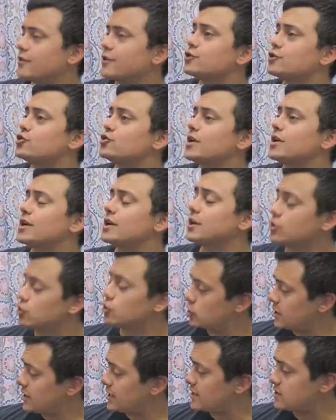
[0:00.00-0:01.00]
The Stinky
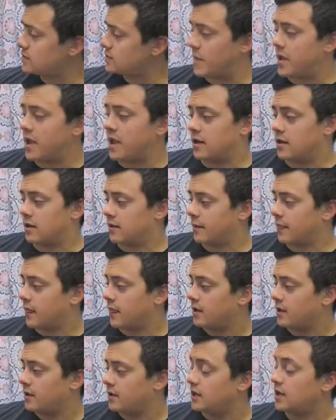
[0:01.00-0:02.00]
Cheese Man.
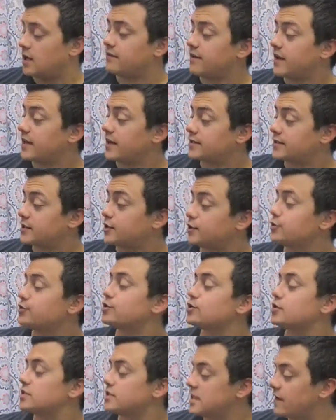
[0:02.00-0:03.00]
In fact, you
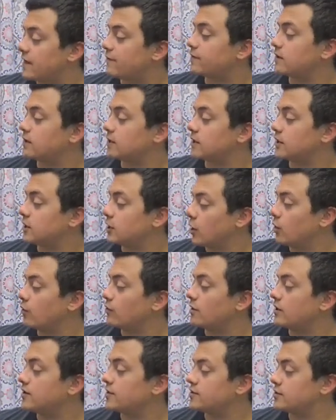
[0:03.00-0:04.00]
should definitely go
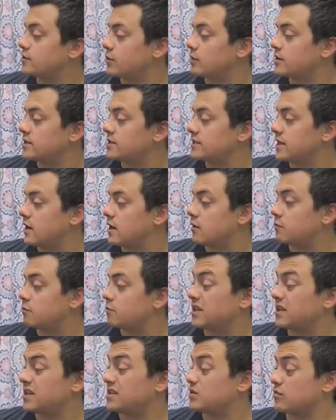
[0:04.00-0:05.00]
read the stories now,
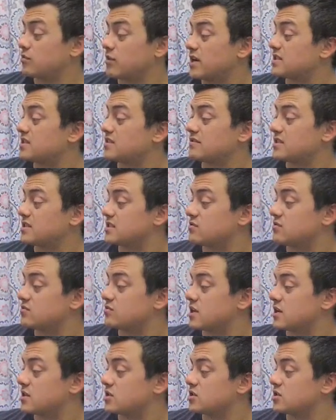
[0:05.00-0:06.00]
because the rest of this
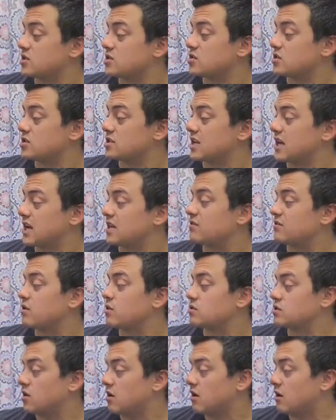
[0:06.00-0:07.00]
introduction just kind of
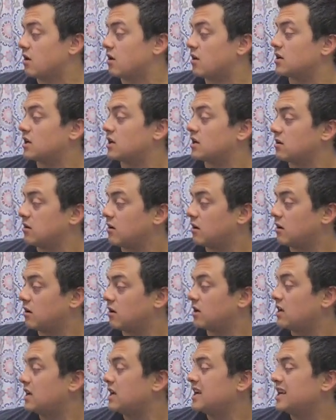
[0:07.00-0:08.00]
goes on
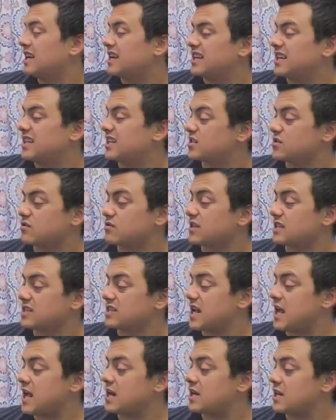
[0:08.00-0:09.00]
and doesn't really
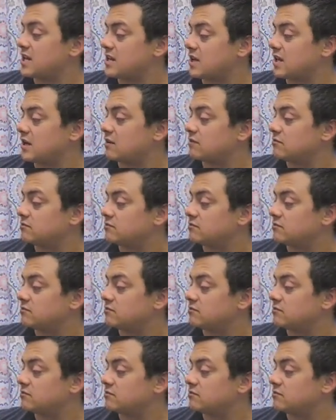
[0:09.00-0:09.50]
say anything.